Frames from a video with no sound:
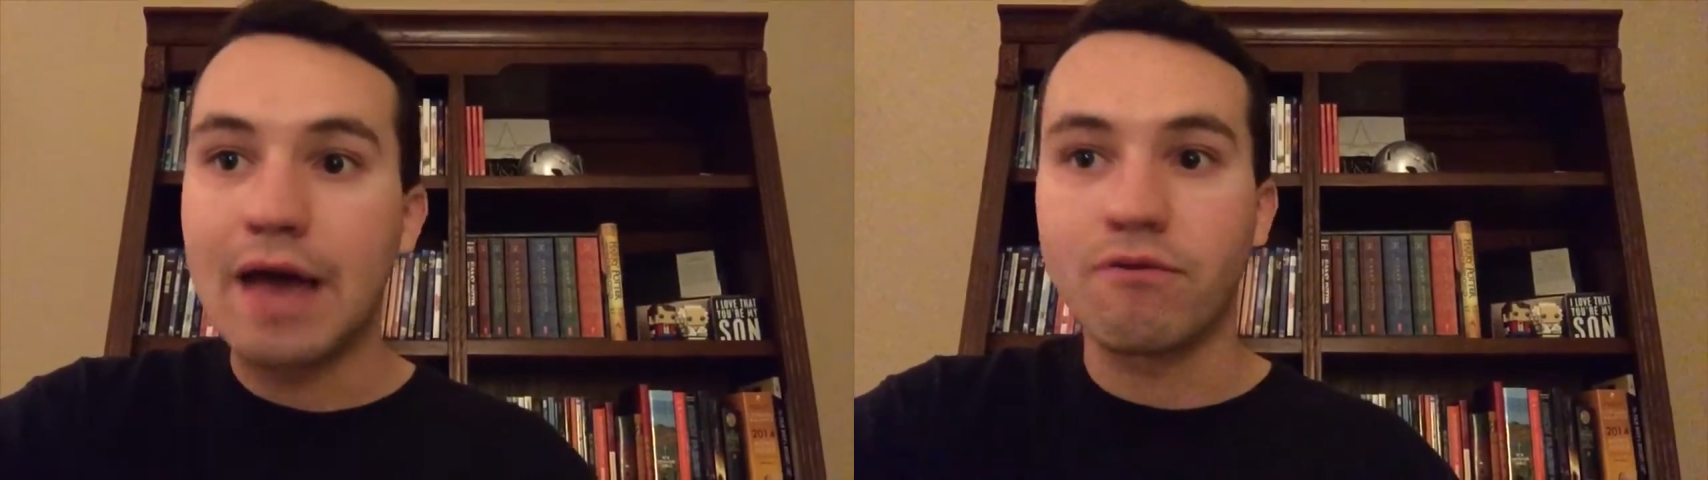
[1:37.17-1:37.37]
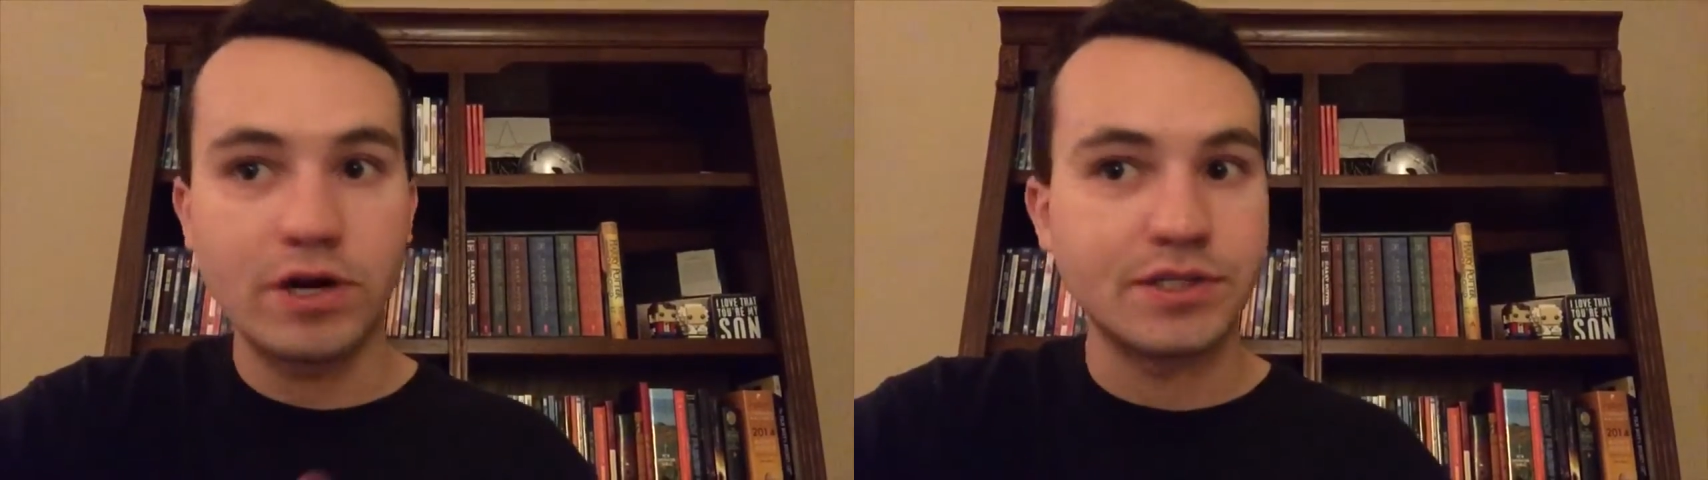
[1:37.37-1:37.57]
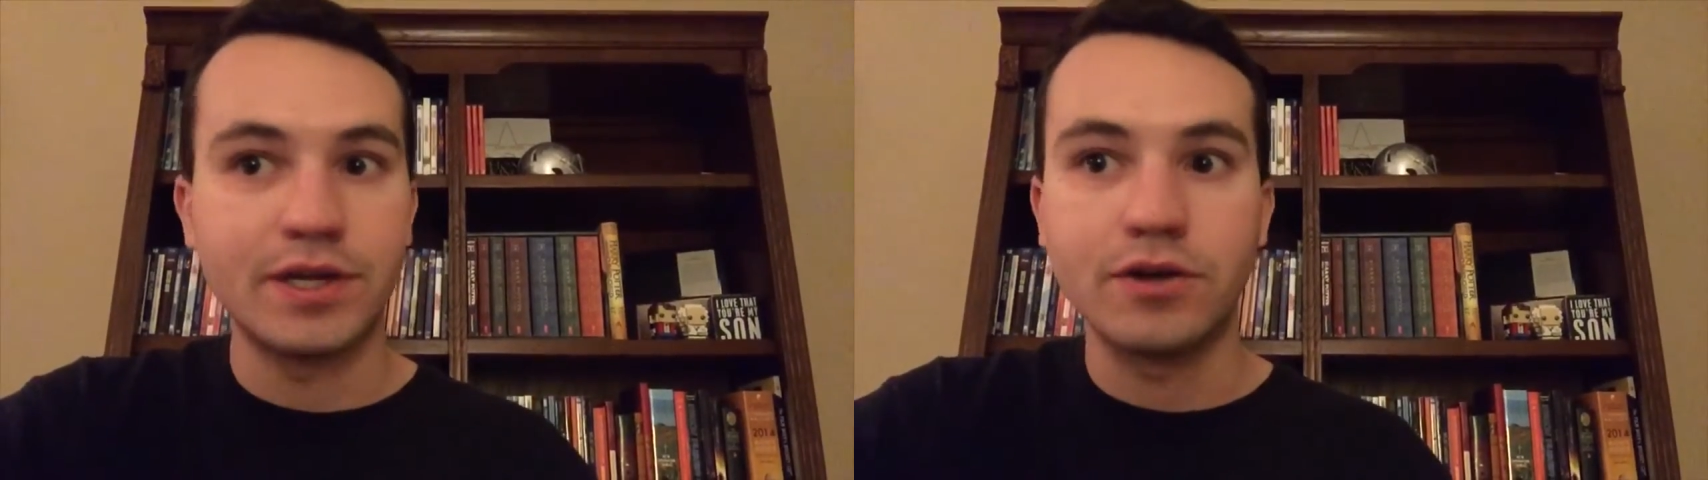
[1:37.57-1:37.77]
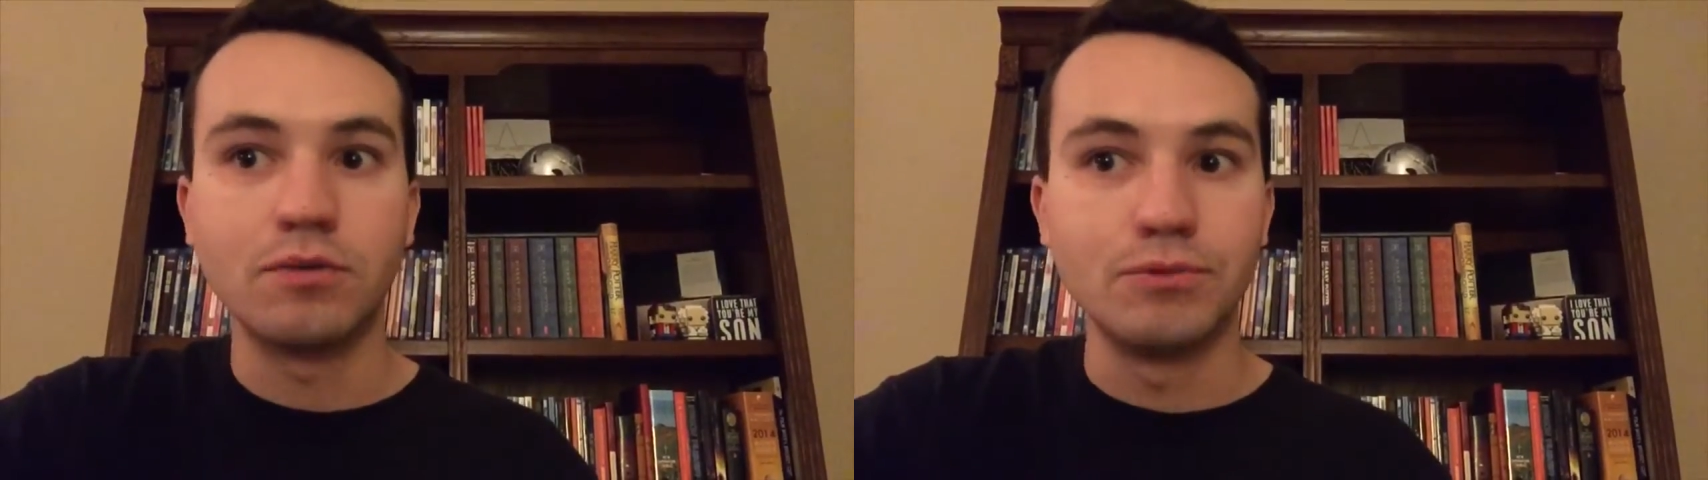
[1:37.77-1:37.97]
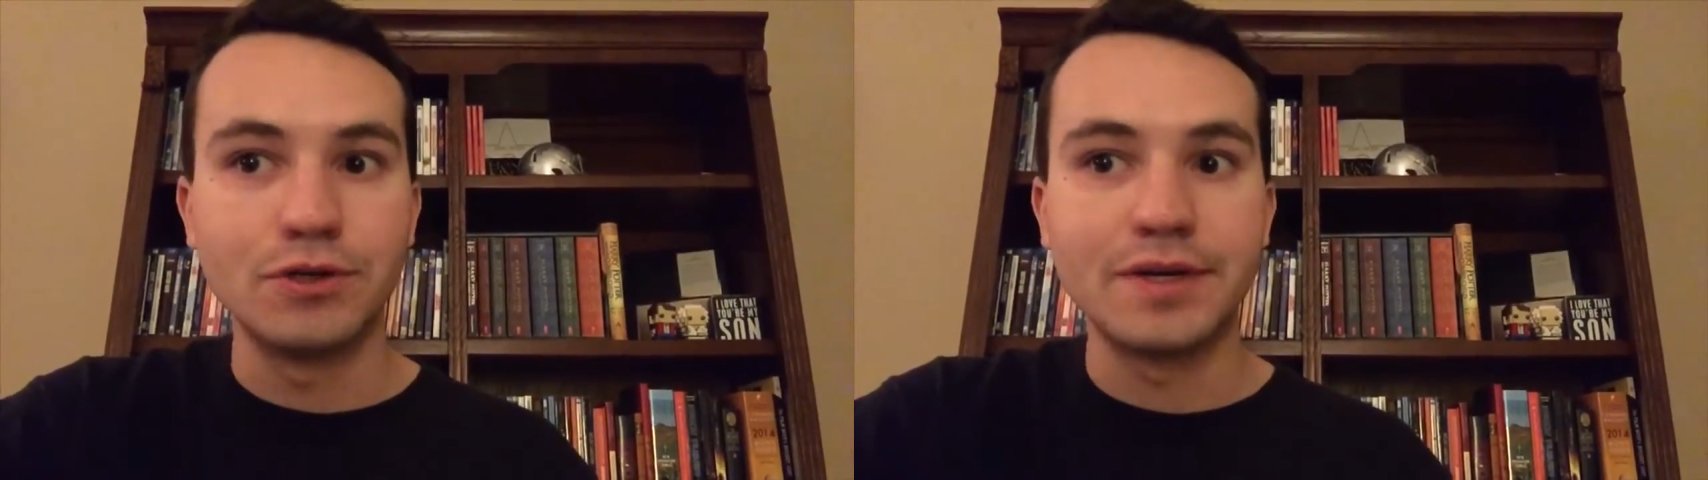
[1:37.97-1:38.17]
every
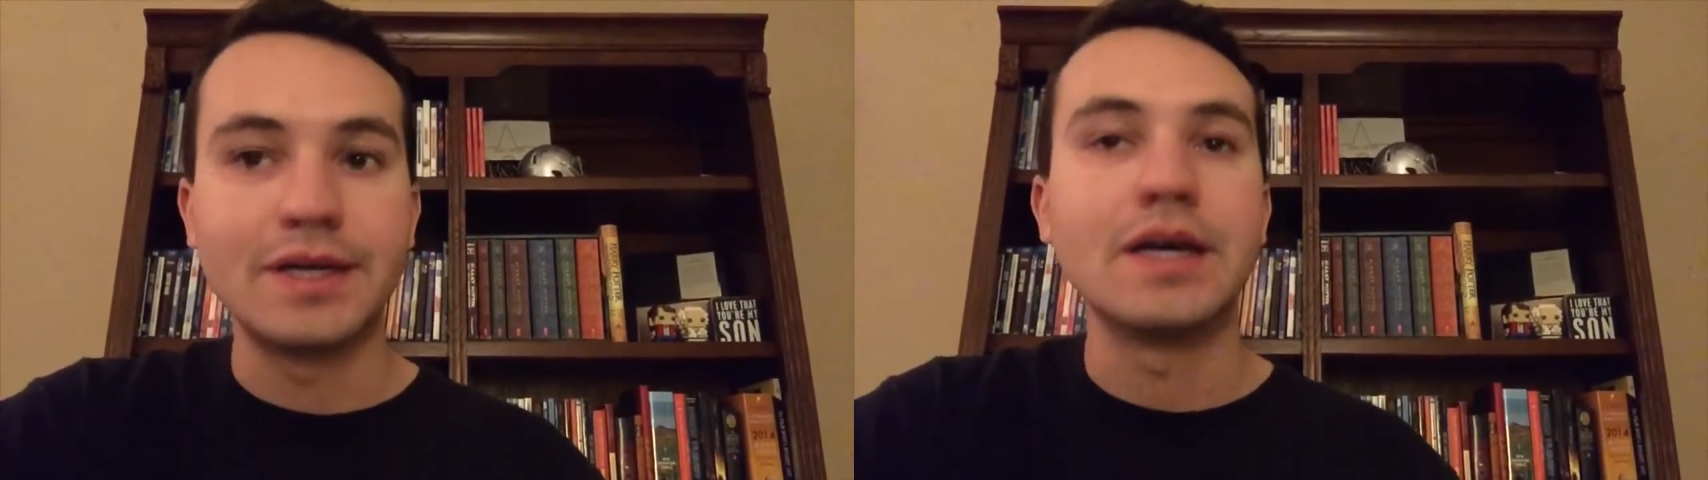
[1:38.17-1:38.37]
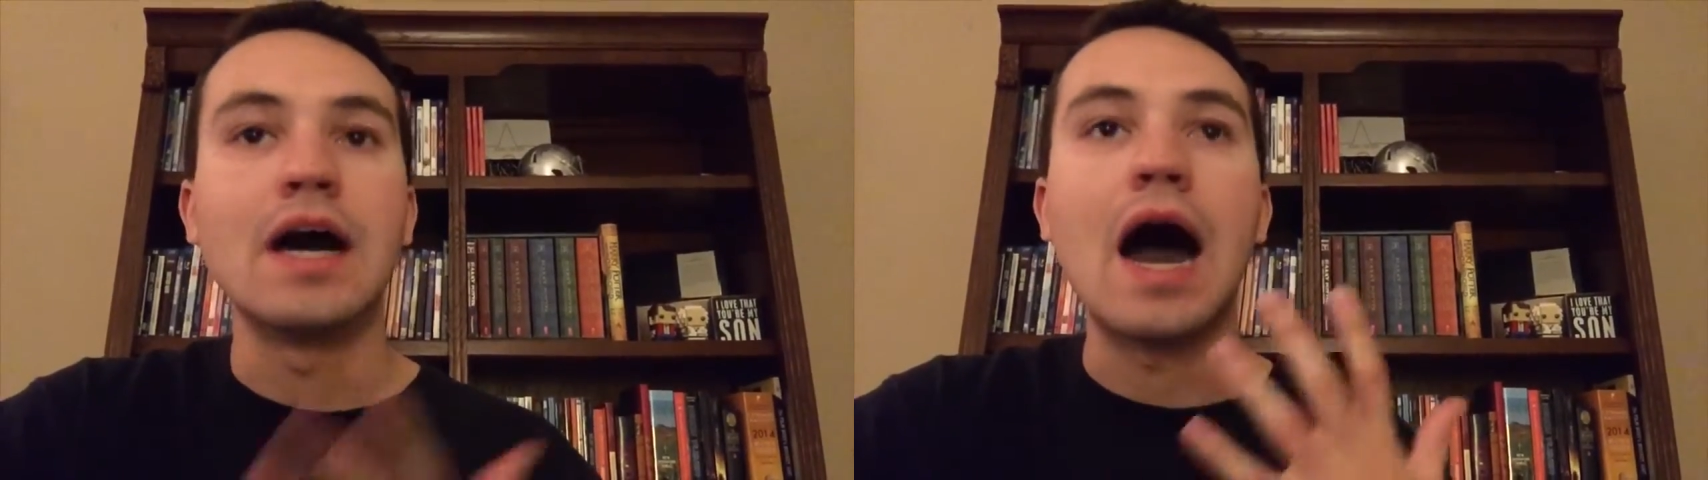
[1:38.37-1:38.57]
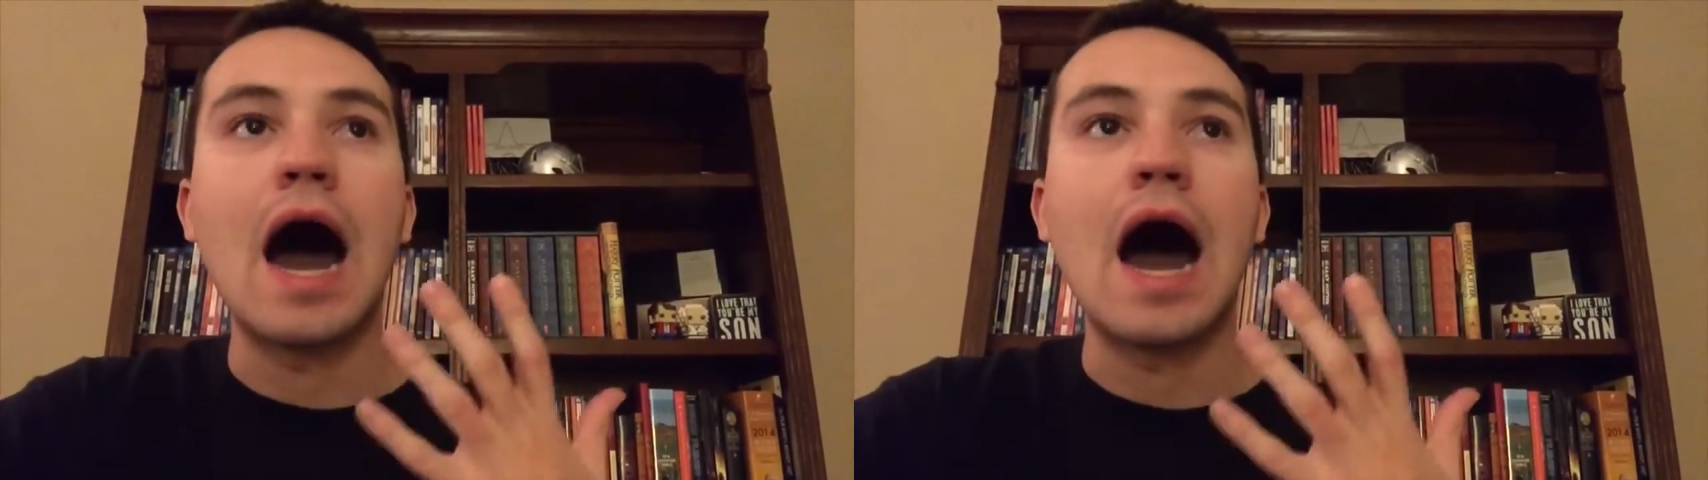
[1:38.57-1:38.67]
single movie